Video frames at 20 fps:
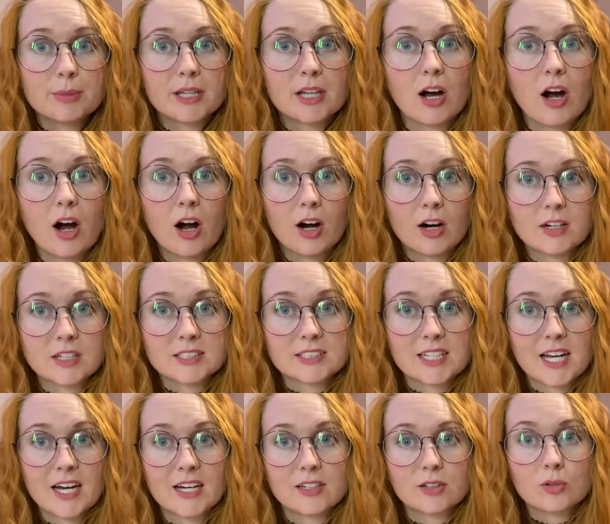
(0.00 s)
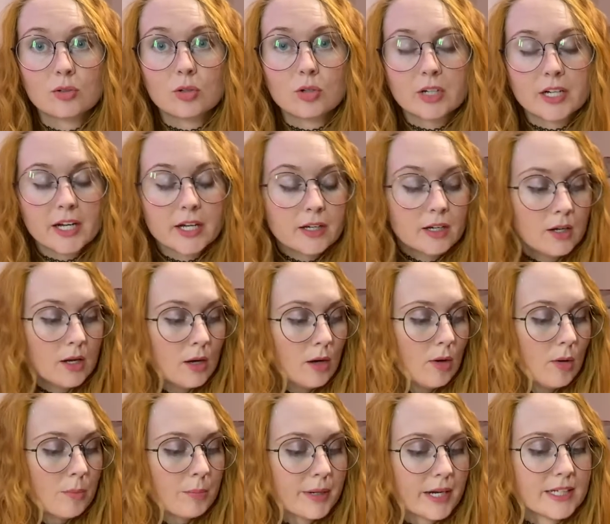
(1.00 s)
the hardest category,
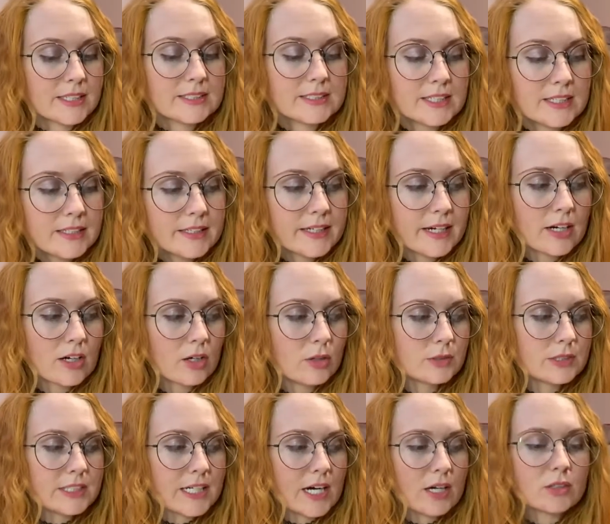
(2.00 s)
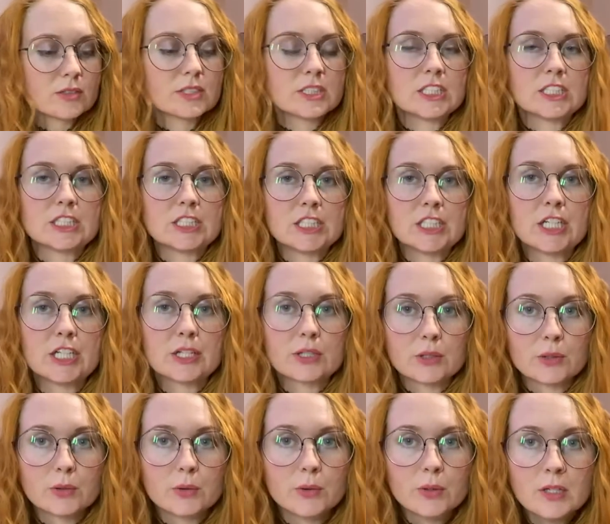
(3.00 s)
but I did narrow down to
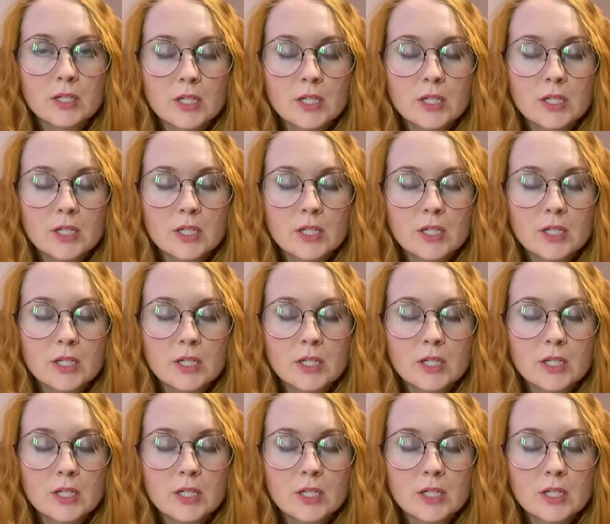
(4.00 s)
two.